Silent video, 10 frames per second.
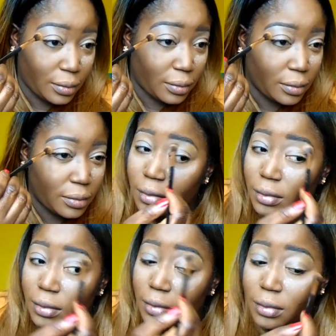
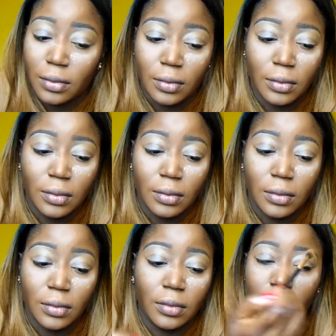
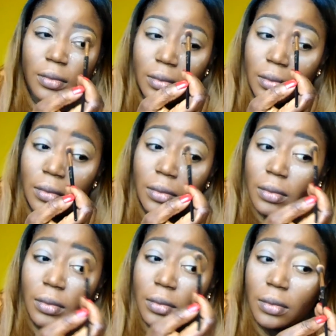
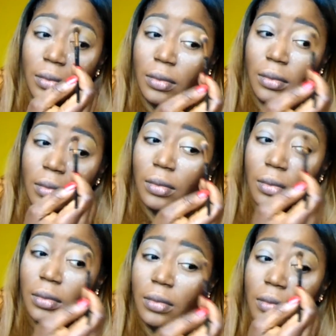
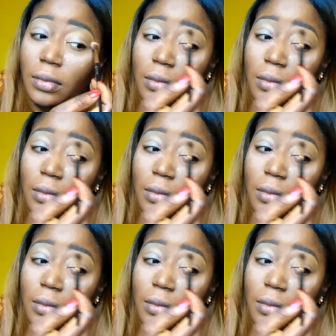Nothing is said.